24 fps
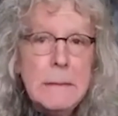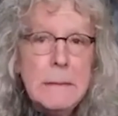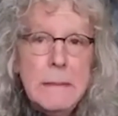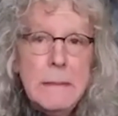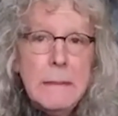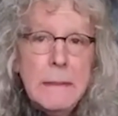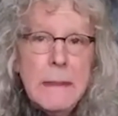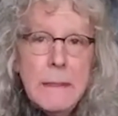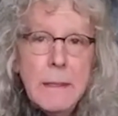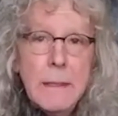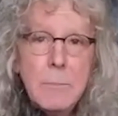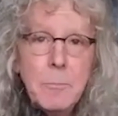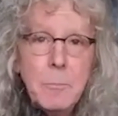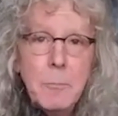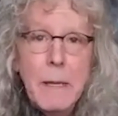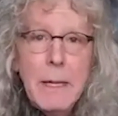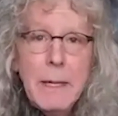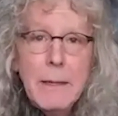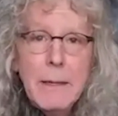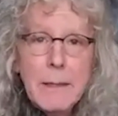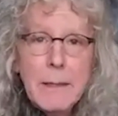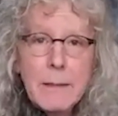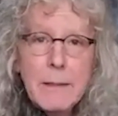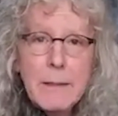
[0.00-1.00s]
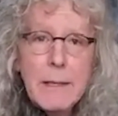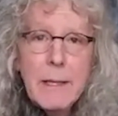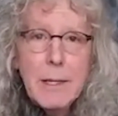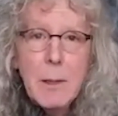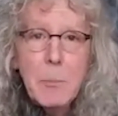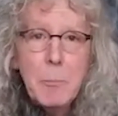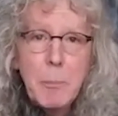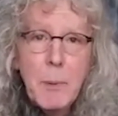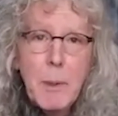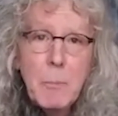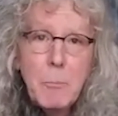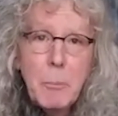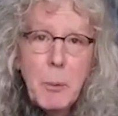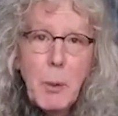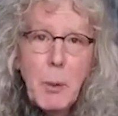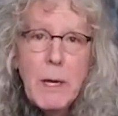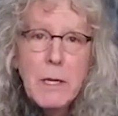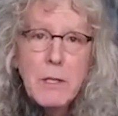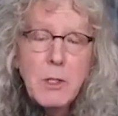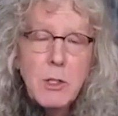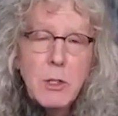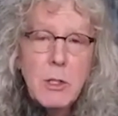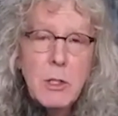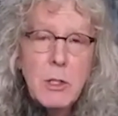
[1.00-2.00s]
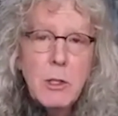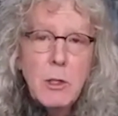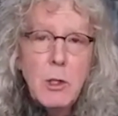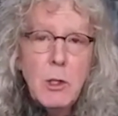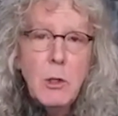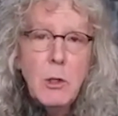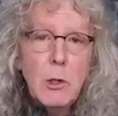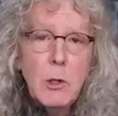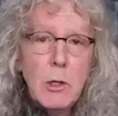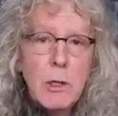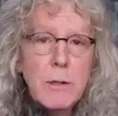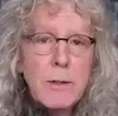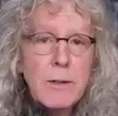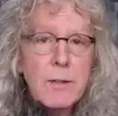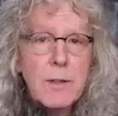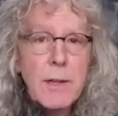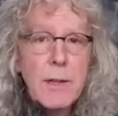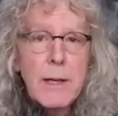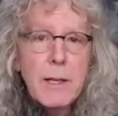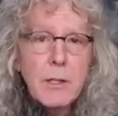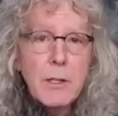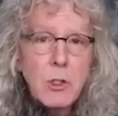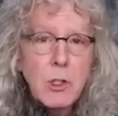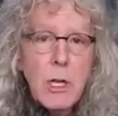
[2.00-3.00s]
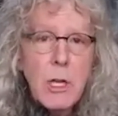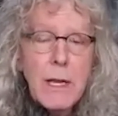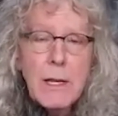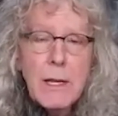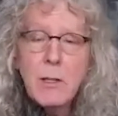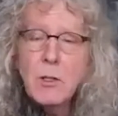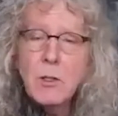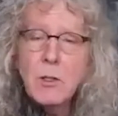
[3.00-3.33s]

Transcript: It made a deep impression, you could say it changed